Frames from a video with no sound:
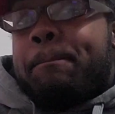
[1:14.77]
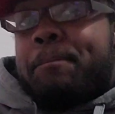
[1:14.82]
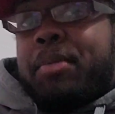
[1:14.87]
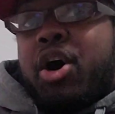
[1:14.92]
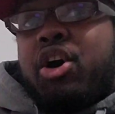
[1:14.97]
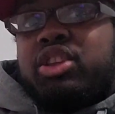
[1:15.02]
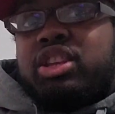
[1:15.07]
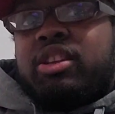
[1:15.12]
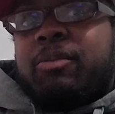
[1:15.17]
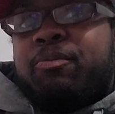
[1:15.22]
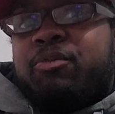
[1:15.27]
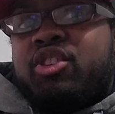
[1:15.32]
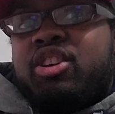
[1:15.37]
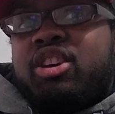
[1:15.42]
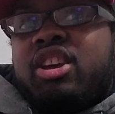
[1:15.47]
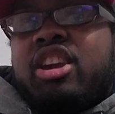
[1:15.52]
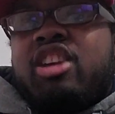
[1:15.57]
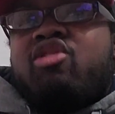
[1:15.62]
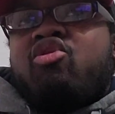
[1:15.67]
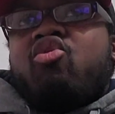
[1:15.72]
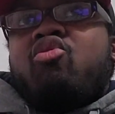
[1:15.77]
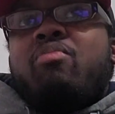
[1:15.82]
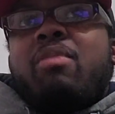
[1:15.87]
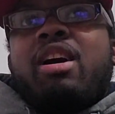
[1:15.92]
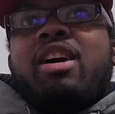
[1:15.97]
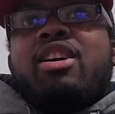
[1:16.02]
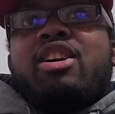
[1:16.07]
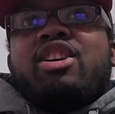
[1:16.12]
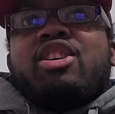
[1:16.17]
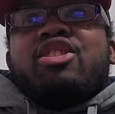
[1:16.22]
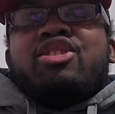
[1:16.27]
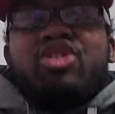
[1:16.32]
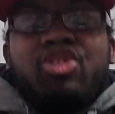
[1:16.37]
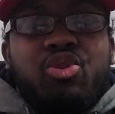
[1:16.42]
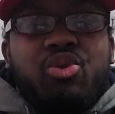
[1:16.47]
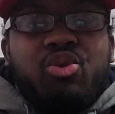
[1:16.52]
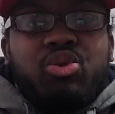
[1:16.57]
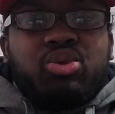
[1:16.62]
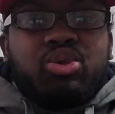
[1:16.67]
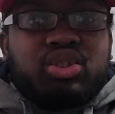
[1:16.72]
But Iruma
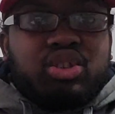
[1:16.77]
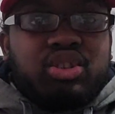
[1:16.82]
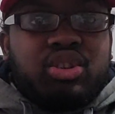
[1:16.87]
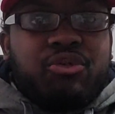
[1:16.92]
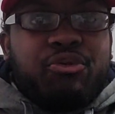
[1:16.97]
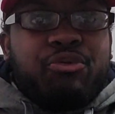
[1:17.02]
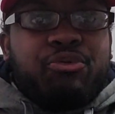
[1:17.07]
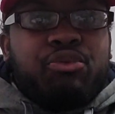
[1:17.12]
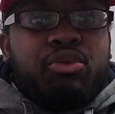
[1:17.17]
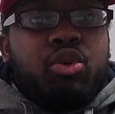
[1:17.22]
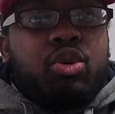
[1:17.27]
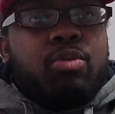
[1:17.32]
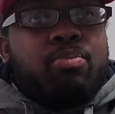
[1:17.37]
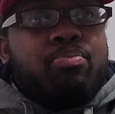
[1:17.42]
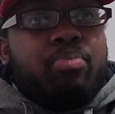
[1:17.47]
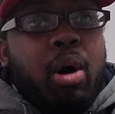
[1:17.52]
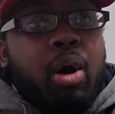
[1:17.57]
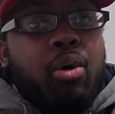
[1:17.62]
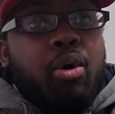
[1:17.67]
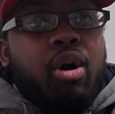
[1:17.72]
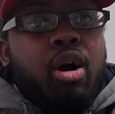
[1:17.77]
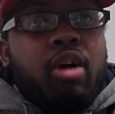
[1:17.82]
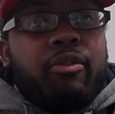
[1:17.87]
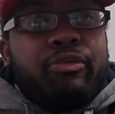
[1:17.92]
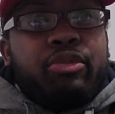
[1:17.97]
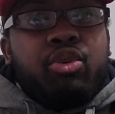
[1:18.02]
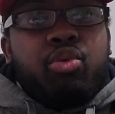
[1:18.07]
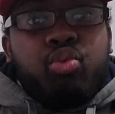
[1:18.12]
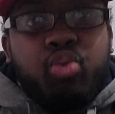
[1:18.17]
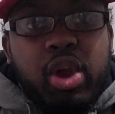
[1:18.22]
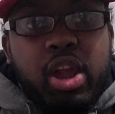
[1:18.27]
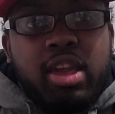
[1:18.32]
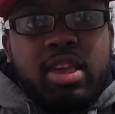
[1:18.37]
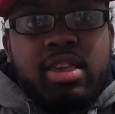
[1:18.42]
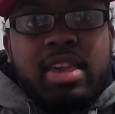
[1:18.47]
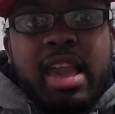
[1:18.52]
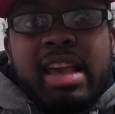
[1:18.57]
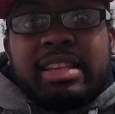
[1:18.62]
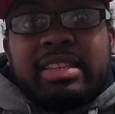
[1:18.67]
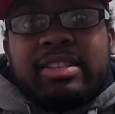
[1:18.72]
used the full power of the
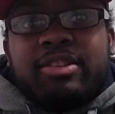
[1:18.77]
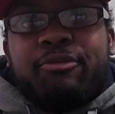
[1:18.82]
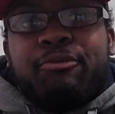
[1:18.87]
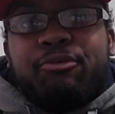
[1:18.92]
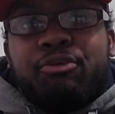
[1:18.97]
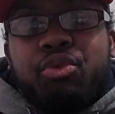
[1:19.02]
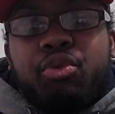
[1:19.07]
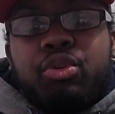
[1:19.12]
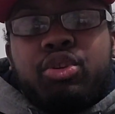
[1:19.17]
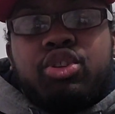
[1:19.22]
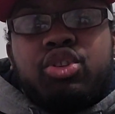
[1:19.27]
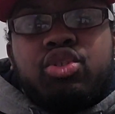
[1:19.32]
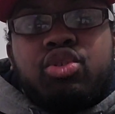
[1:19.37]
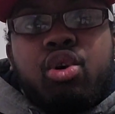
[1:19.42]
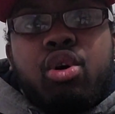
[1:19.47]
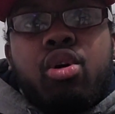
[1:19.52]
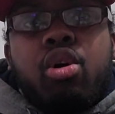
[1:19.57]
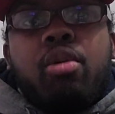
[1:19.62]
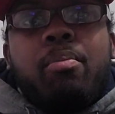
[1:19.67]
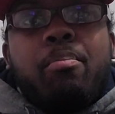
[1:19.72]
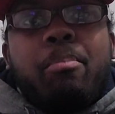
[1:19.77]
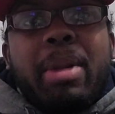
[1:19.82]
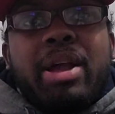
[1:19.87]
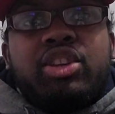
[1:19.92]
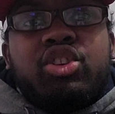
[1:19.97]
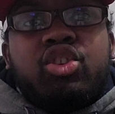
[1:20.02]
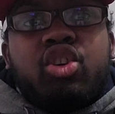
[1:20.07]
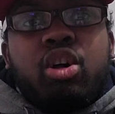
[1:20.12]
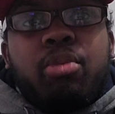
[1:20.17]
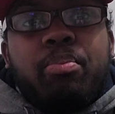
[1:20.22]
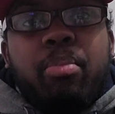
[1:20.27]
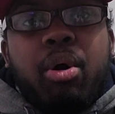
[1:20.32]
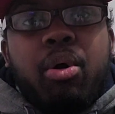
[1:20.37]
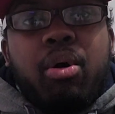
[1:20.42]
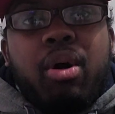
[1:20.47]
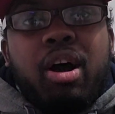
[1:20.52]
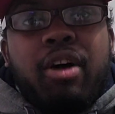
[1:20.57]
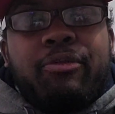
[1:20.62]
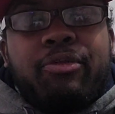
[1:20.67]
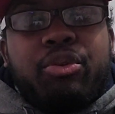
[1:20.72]
ring. Yes, the full store up magical
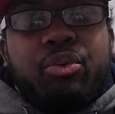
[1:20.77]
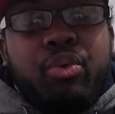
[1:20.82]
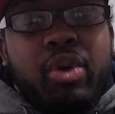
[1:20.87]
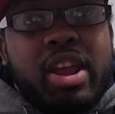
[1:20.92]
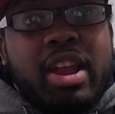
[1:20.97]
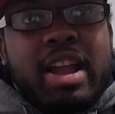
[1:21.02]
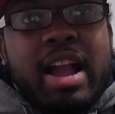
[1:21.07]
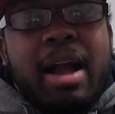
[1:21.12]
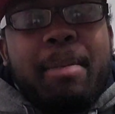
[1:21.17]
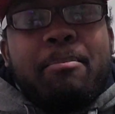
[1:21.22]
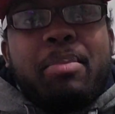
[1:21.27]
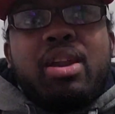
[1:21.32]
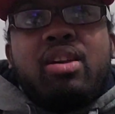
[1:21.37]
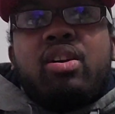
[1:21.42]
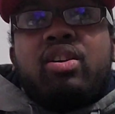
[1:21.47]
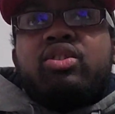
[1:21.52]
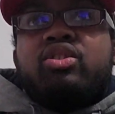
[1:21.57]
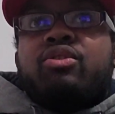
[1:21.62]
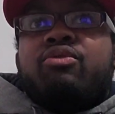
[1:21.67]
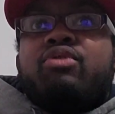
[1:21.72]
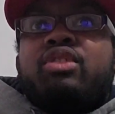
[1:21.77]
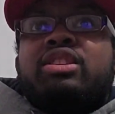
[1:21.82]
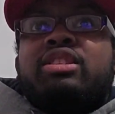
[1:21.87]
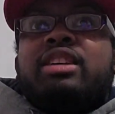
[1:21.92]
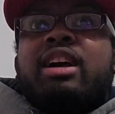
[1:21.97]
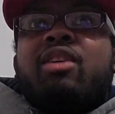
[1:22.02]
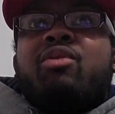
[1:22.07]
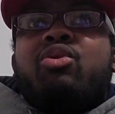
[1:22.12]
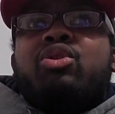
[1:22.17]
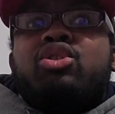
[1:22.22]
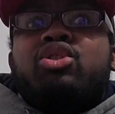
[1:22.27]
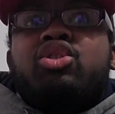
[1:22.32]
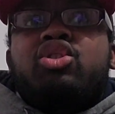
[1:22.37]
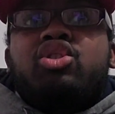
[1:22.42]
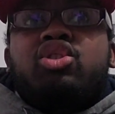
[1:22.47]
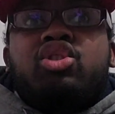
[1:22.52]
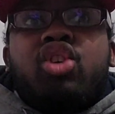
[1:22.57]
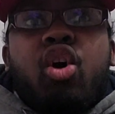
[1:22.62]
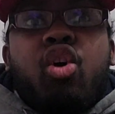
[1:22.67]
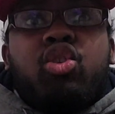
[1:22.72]
power of the ring. And because of this, I
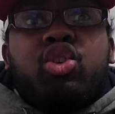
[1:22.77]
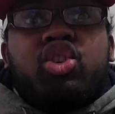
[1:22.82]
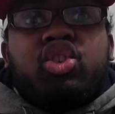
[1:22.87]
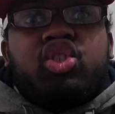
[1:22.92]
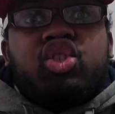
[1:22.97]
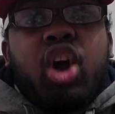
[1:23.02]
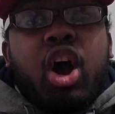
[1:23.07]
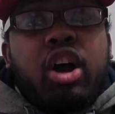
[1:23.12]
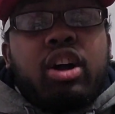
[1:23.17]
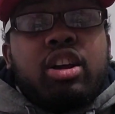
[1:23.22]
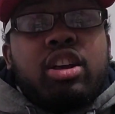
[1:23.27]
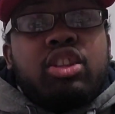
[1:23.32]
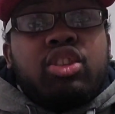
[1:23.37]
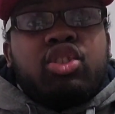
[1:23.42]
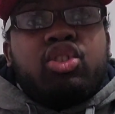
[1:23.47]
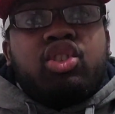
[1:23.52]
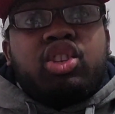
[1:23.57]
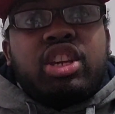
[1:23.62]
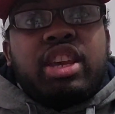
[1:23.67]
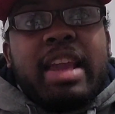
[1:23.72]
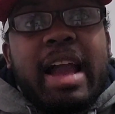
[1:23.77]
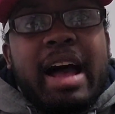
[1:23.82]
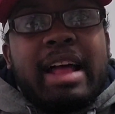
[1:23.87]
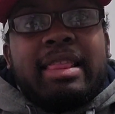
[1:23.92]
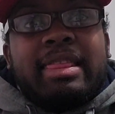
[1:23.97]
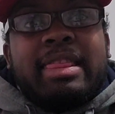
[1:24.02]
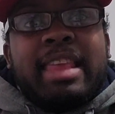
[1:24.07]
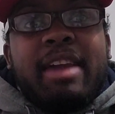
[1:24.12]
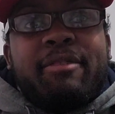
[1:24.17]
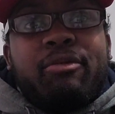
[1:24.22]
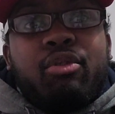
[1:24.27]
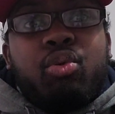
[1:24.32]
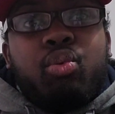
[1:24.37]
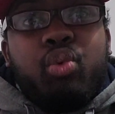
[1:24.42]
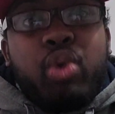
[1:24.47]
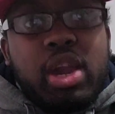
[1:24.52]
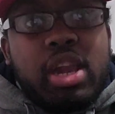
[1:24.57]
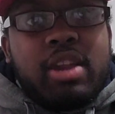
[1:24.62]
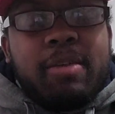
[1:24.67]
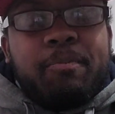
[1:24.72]
was so shocked to see a devil
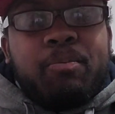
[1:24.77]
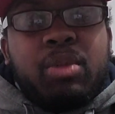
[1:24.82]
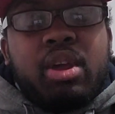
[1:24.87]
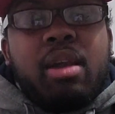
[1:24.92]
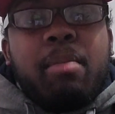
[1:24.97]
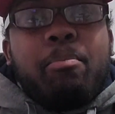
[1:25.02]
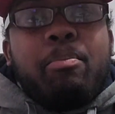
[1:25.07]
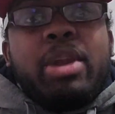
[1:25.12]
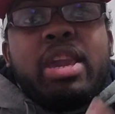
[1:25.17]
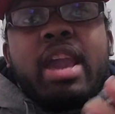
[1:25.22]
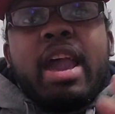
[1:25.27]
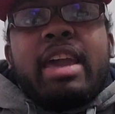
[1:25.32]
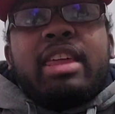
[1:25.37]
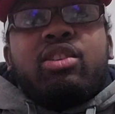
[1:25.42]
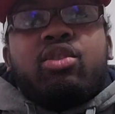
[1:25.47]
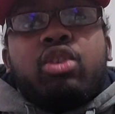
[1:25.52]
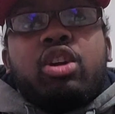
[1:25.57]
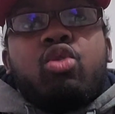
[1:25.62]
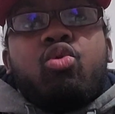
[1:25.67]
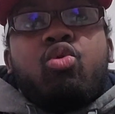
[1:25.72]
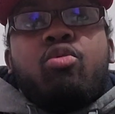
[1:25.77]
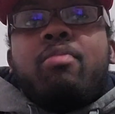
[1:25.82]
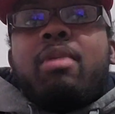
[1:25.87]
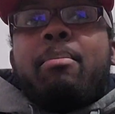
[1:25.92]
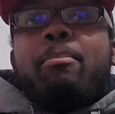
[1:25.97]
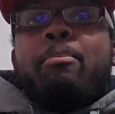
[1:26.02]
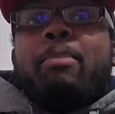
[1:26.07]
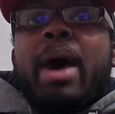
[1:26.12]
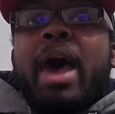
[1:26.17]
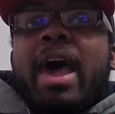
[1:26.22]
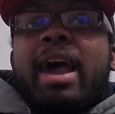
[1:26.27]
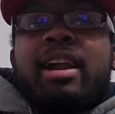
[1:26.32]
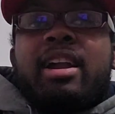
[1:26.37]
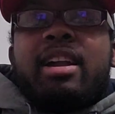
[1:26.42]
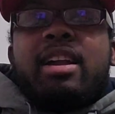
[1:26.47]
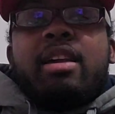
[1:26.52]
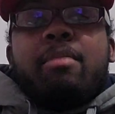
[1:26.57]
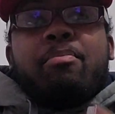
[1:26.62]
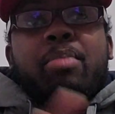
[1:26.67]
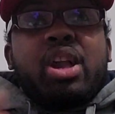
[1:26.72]
wing behind Iruma back.
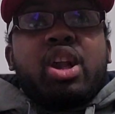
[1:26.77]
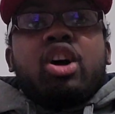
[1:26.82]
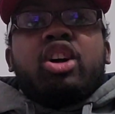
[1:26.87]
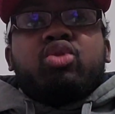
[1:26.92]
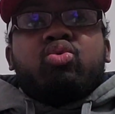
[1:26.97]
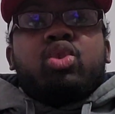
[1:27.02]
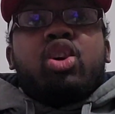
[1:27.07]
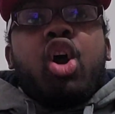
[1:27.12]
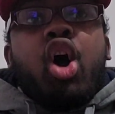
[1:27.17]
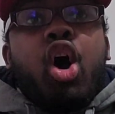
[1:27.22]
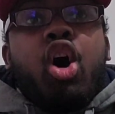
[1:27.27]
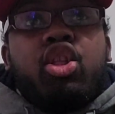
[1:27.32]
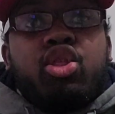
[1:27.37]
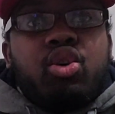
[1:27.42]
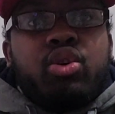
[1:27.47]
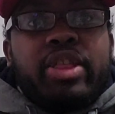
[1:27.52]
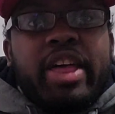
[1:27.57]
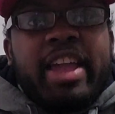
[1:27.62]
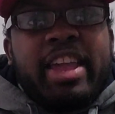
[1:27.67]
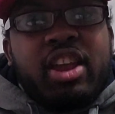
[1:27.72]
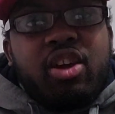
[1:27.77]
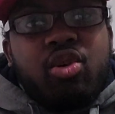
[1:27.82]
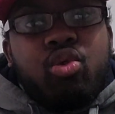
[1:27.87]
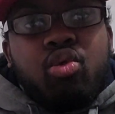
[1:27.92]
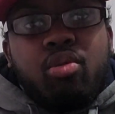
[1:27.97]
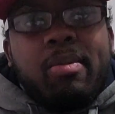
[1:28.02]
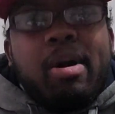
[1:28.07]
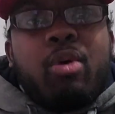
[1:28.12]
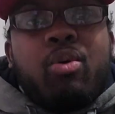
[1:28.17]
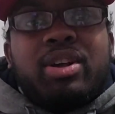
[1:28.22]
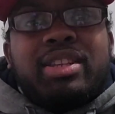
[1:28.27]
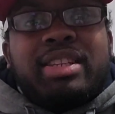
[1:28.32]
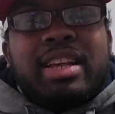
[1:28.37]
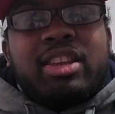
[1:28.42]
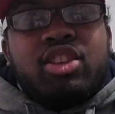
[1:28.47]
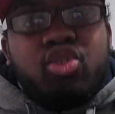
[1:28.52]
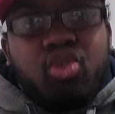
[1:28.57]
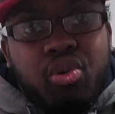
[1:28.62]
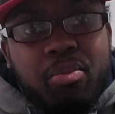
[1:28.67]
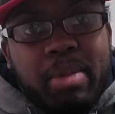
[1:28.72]
Because we all know that Iruma was
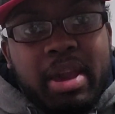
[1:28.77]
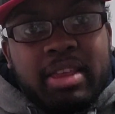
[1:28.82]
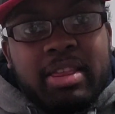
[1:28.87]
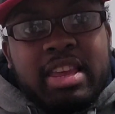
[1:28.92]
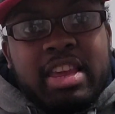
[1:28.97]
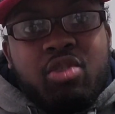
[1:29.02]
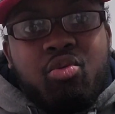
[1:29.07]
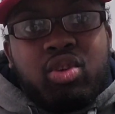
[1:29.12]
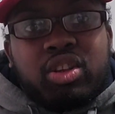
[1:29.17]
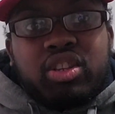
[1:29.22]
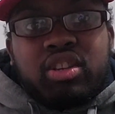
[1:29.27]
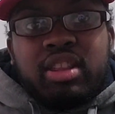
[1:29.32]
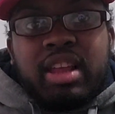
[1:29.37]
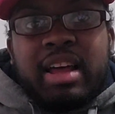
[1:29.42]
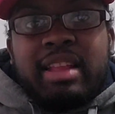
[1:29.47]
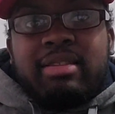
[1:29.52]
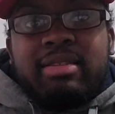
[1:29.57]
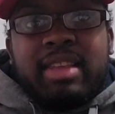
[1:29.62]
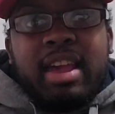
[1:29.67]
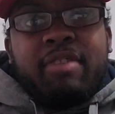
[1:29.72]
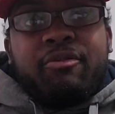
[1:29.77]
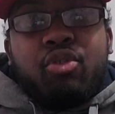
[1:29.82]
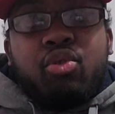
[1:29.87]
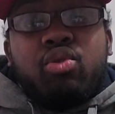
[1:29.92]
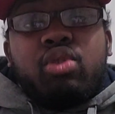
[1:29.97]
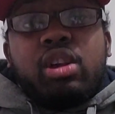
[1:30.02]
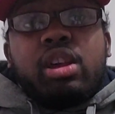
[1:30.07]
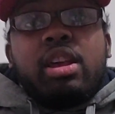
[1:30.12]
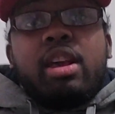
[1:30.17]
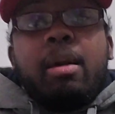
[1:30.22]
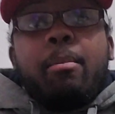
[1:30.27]
a human. He wasn't a devil.